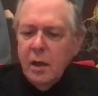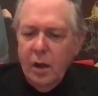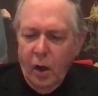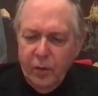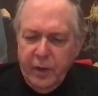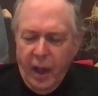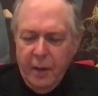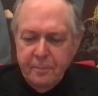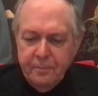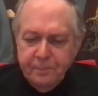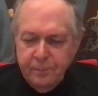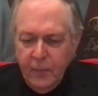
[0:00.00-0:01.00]
Okay.
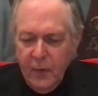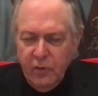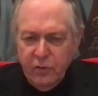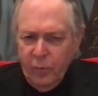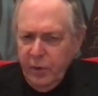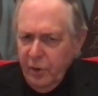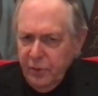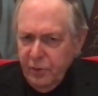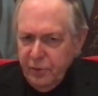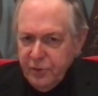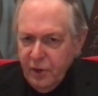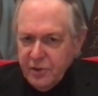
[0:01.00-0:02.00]
So we all know who
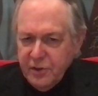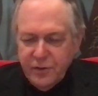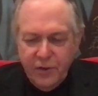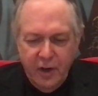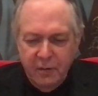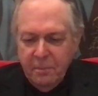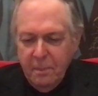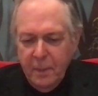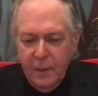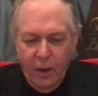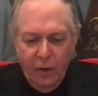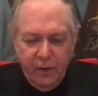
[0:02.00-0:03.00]
Sarge is, right?
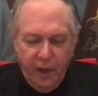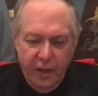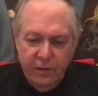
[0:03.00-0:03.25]
Okay.